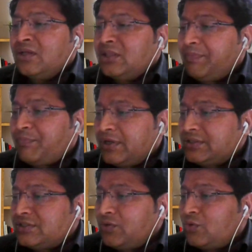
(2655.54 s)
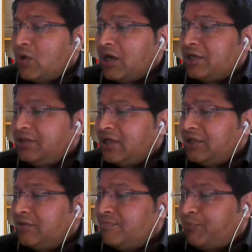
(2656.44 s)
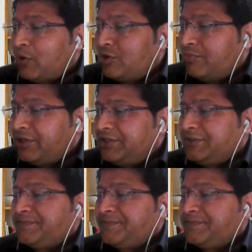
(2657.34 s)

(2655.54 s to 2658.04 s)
the person who are in the employment,